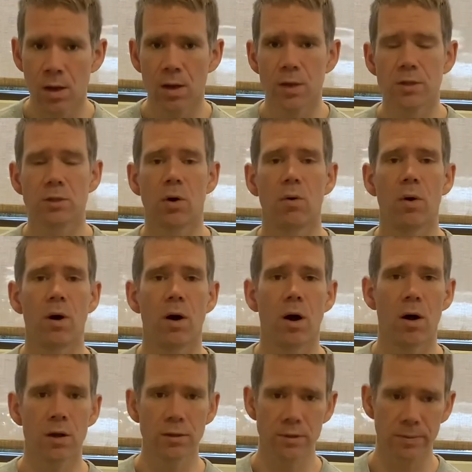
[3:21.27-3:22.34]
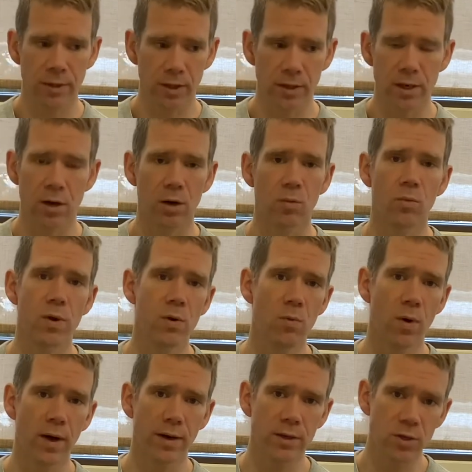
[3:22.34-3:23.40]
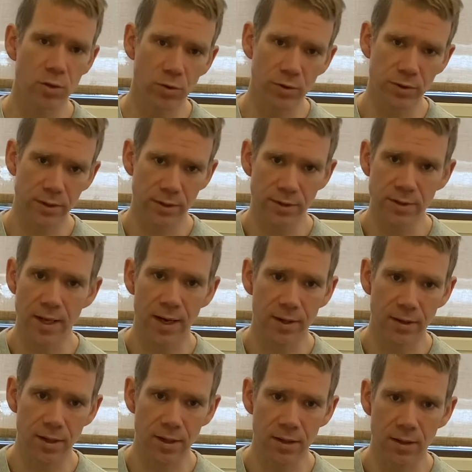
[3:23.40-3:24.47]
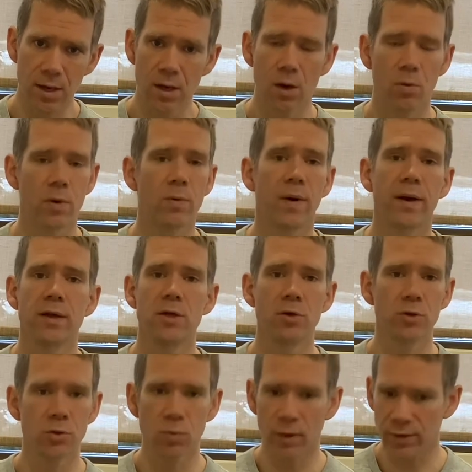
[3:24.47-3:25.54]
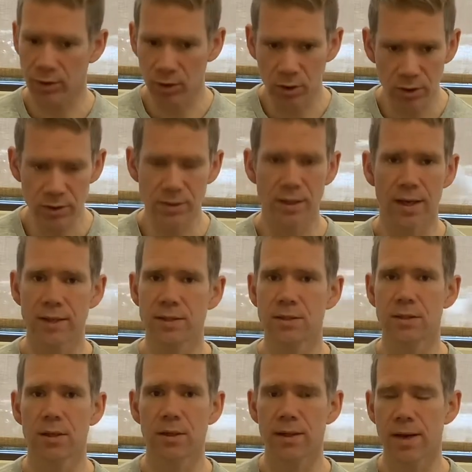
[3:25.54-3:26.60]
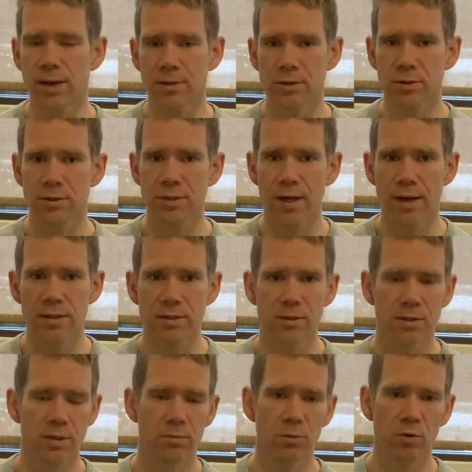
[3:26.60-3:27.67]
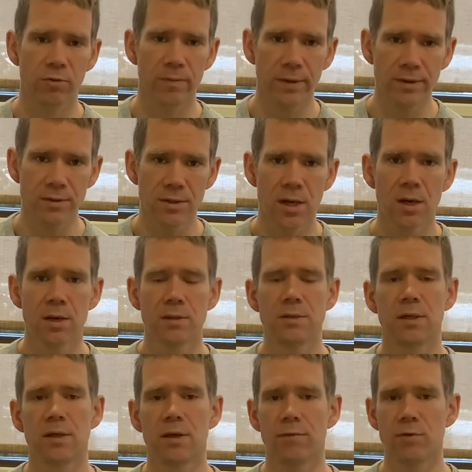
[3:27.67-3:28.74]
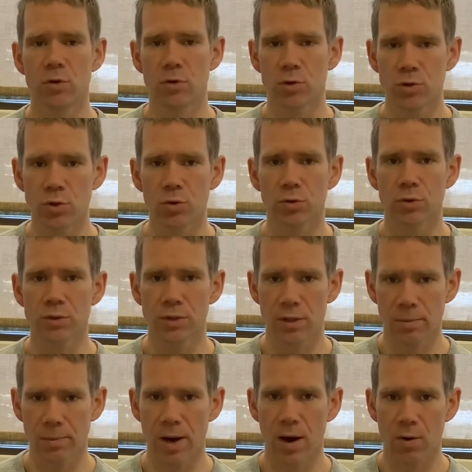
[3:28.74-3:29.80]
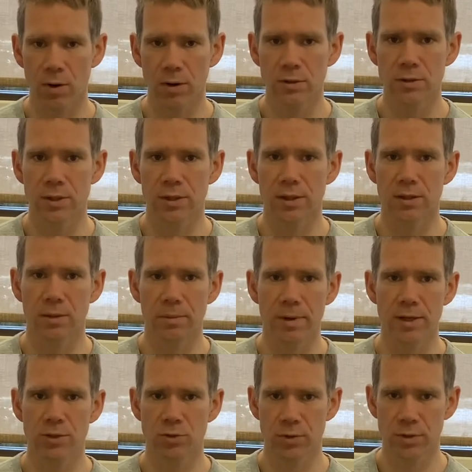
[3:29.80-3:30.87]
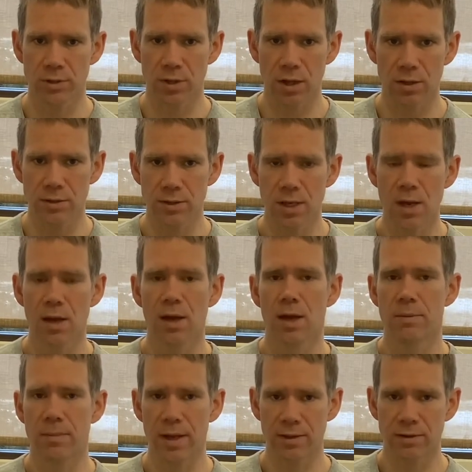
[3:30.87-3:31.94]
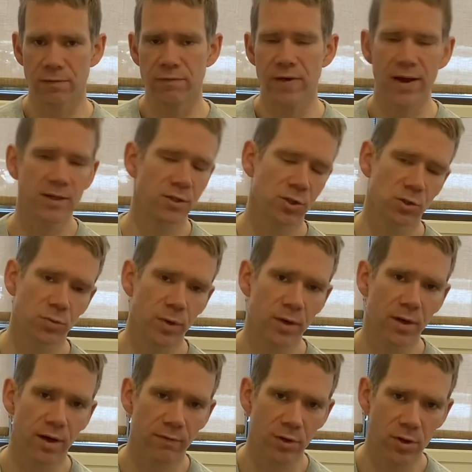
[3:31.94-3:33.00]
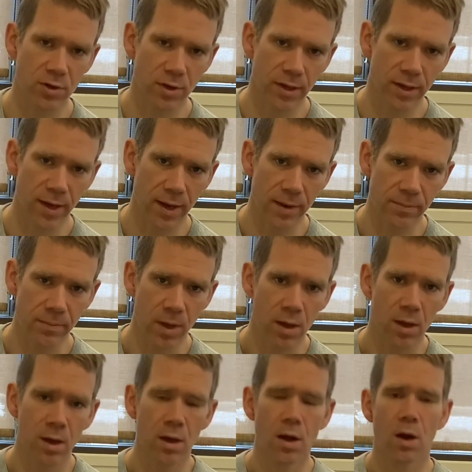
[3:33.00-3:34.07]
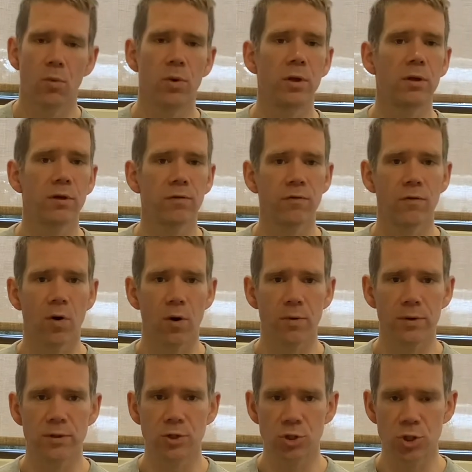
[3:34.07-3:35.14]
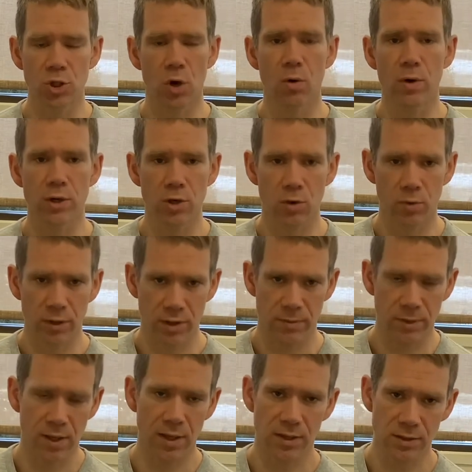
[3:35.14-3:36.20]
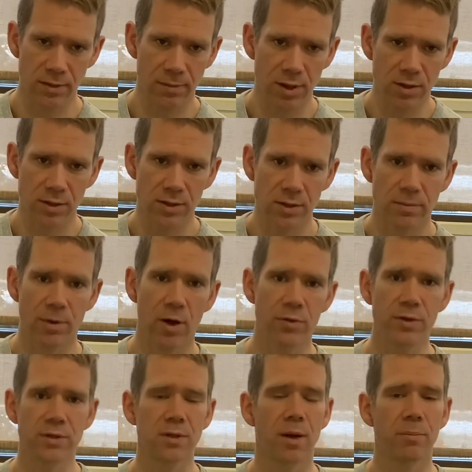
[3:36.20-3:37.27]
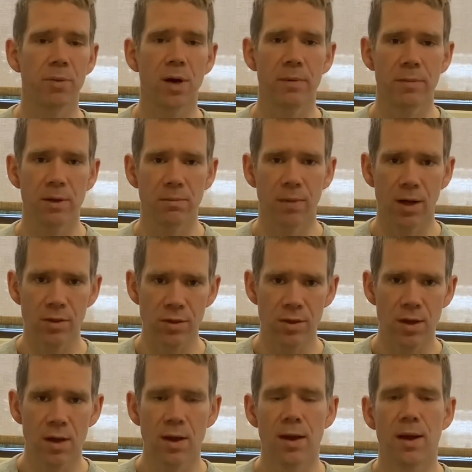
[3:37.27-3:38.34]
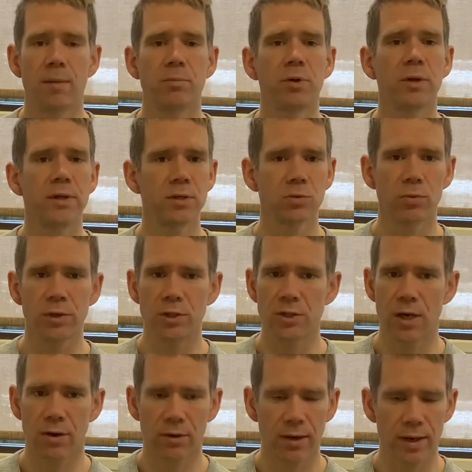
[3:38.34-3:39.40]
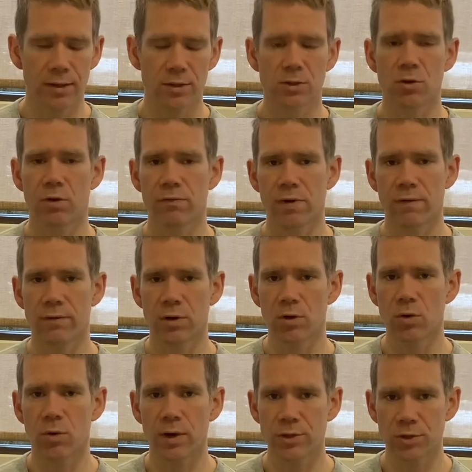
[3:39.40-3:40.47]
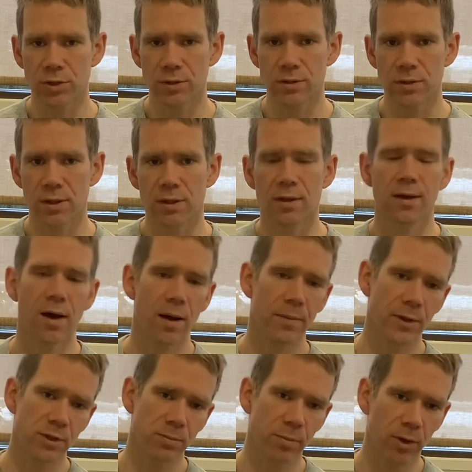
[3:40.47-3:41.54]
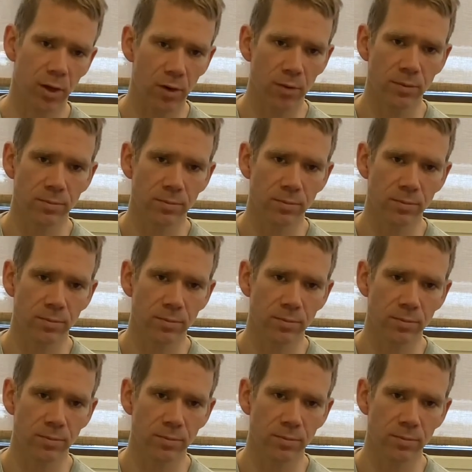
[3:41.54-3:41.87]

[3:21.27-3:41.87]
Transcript: So ultimately here, we want to use this technique. We want to use what looks like silly exercises and movements to give you the tools and the power to get the best results and make the fastest recovery you can. We look forward to showing you what the McKenzie Method is about this upcoming month, and please reach out and let us know if you have any questions in the comments below.